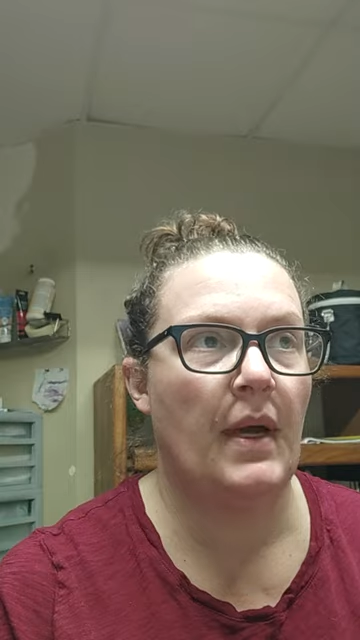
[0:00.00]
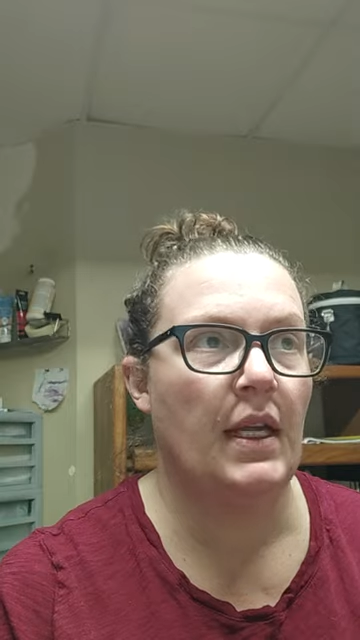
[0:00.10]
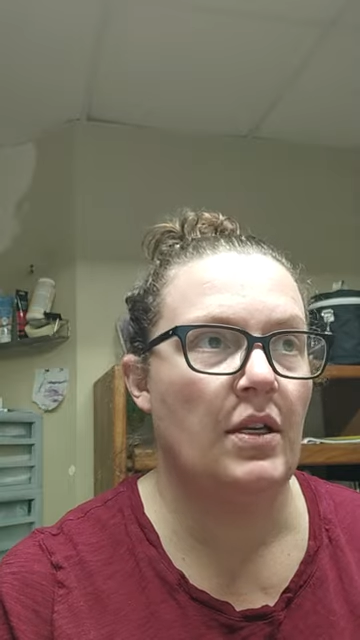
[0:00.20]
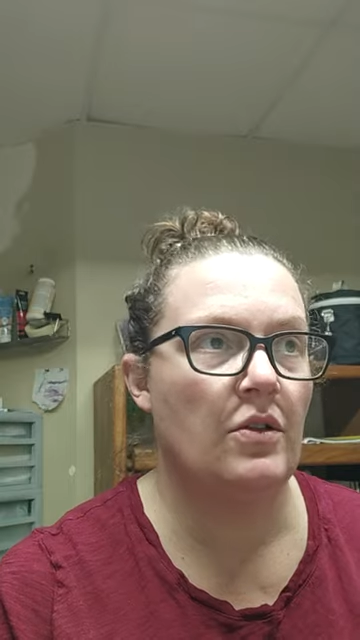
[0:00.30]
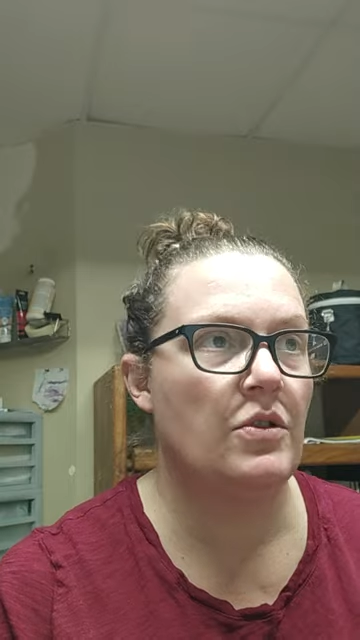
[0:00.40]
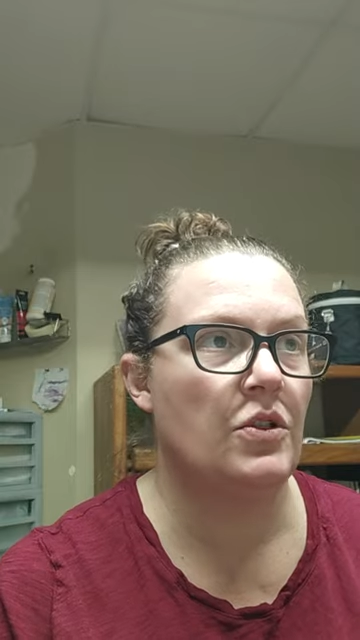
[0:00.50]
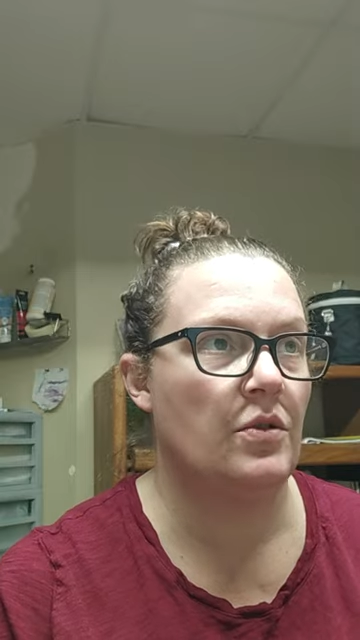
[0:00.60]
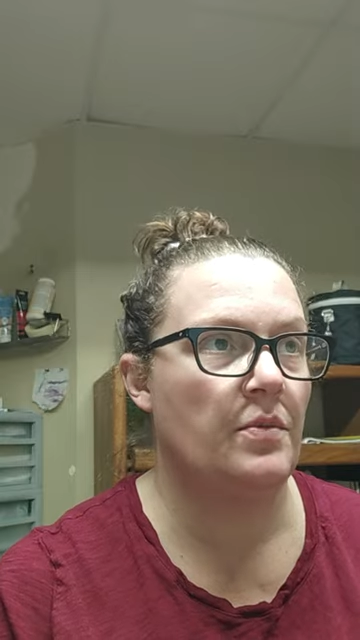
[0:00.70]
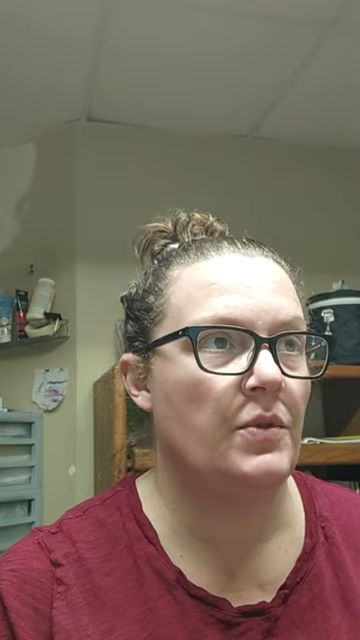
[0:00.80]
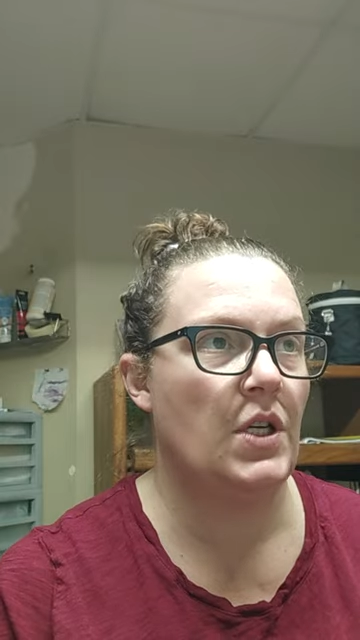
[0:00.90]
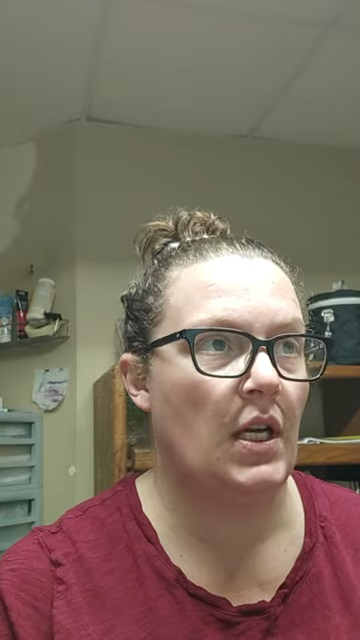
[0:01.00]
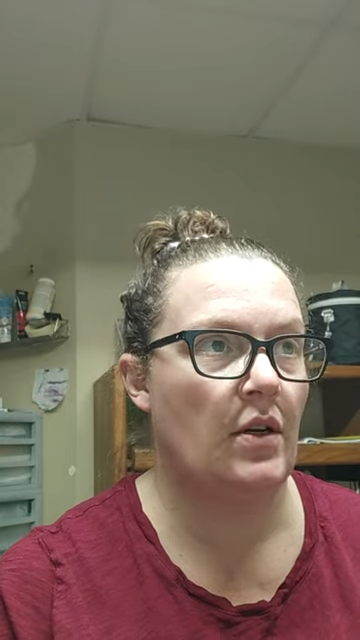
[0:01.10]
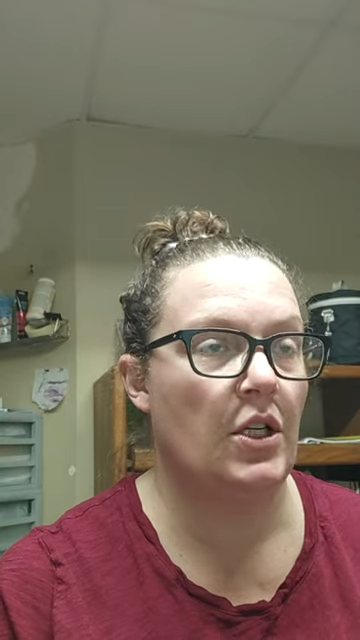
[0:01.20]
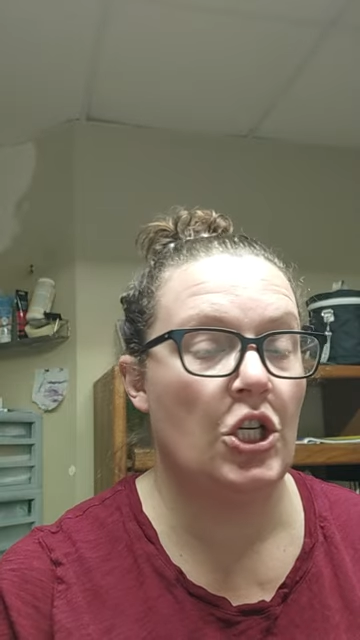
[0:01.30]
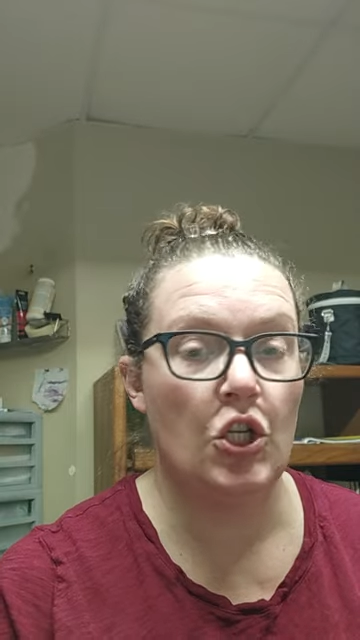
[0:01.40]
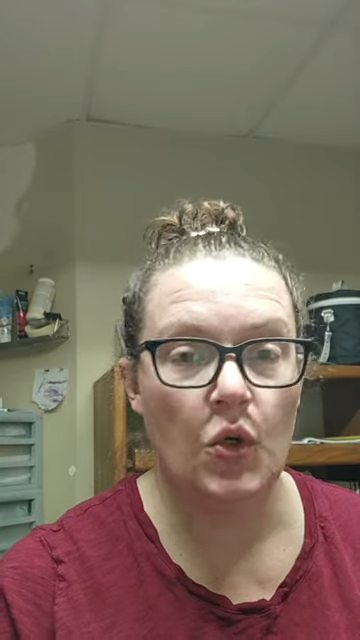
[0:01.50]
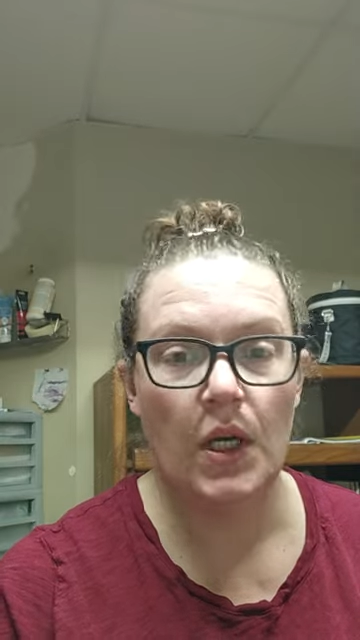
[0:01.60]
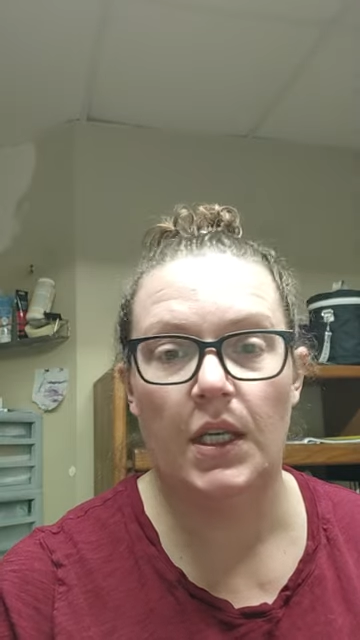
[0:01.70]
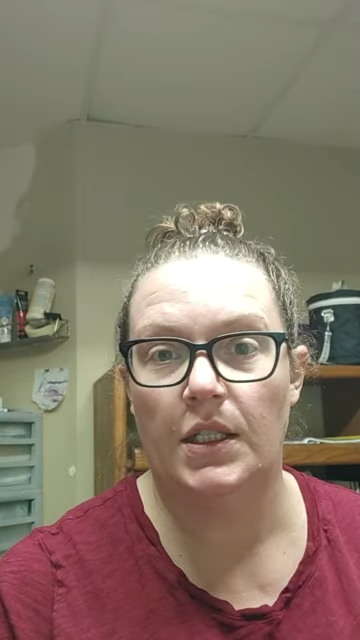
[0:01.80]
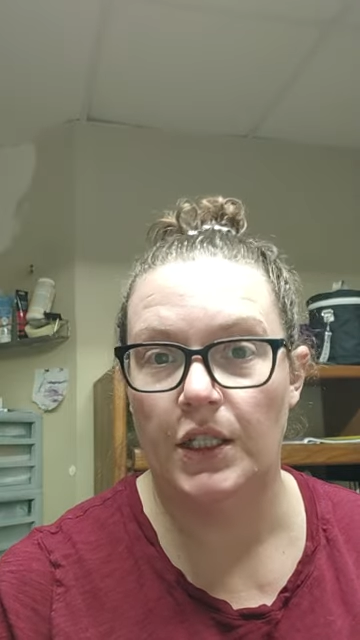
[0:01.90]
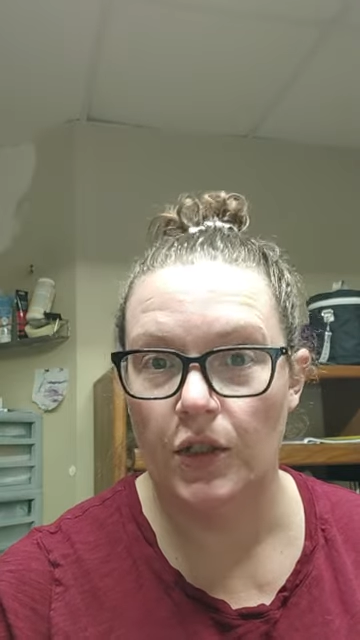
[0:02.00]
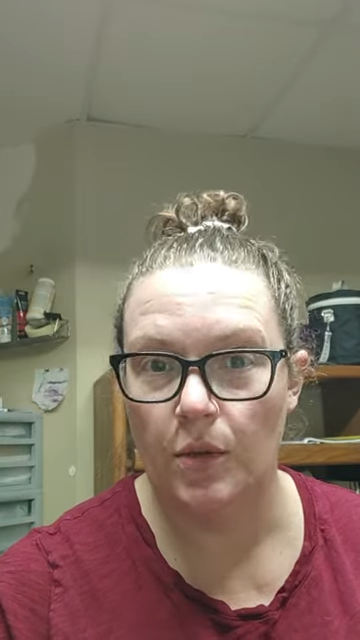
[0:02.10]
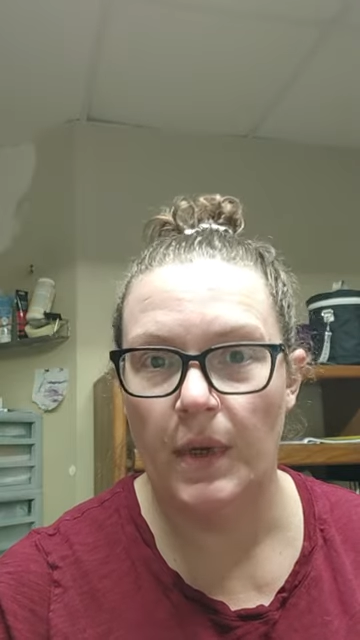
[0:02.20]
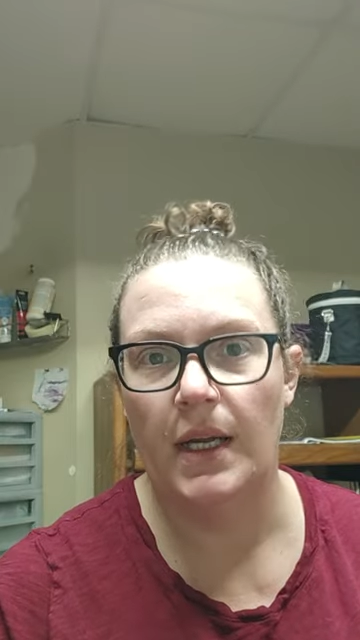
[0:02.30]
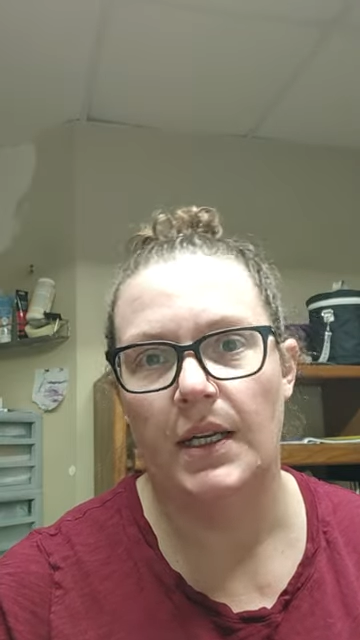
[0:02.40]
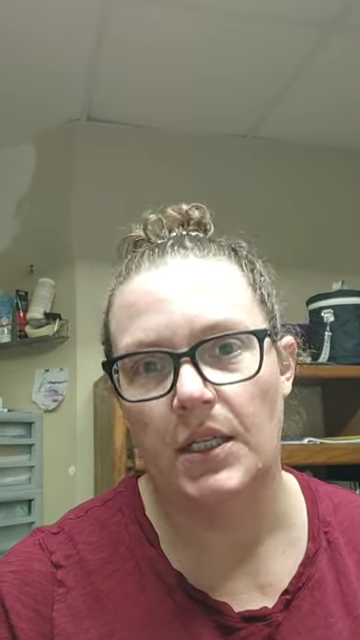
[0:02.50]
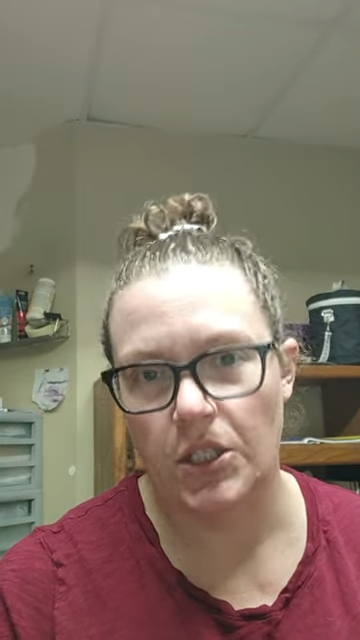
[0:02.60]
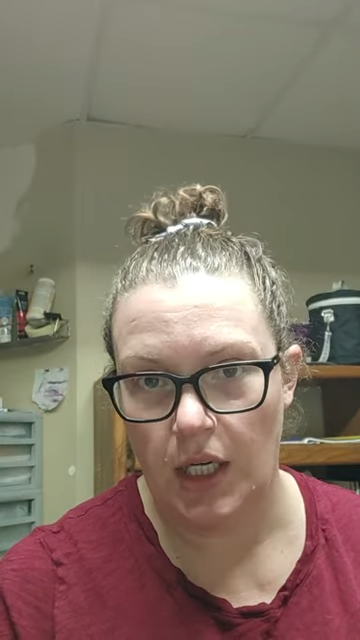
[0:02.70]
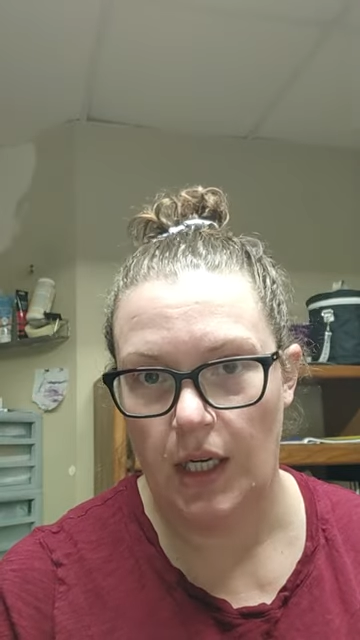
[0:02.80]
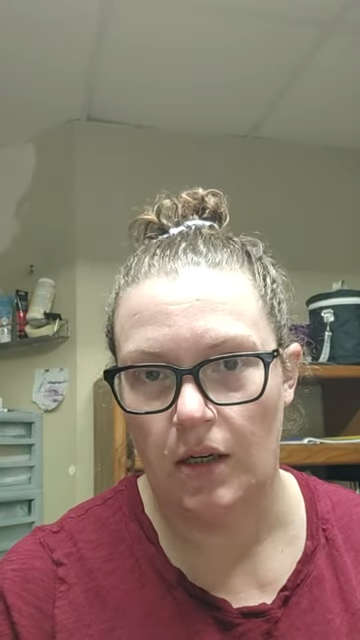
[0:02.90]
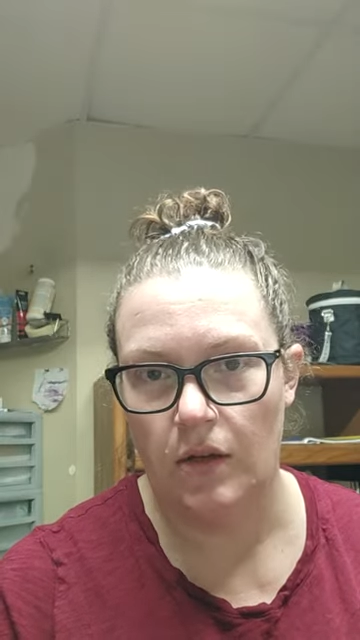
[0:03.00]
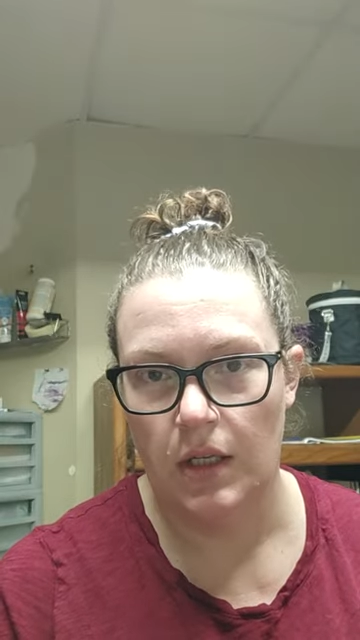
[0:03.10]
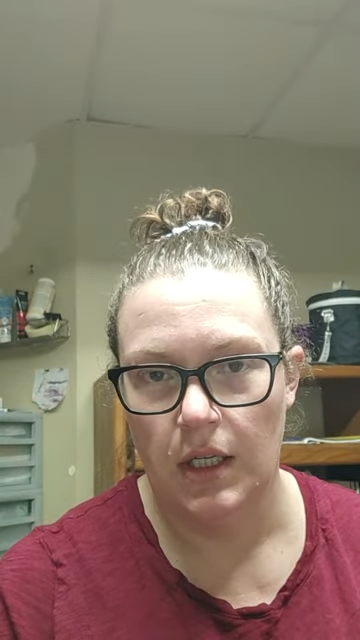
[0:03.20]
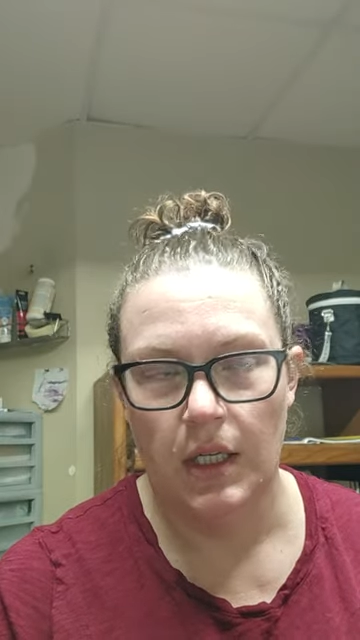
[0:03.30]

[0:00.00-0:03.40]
my YouTube channel. YouTube channel.